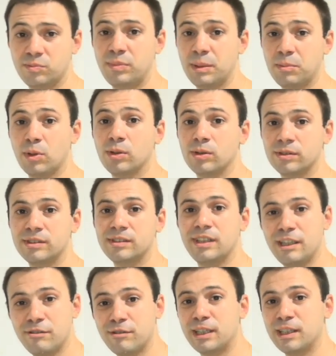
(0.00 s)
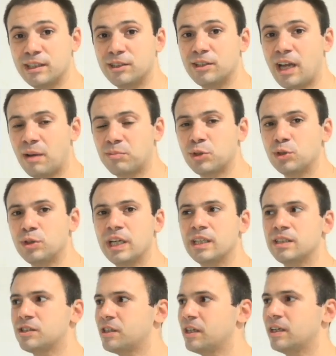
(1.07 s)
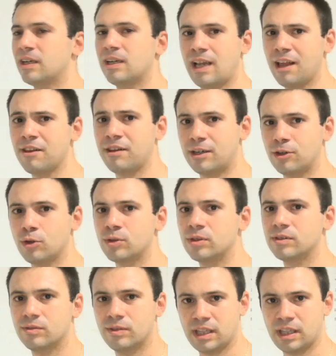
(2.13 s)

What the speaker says: people even up to date say lathanon.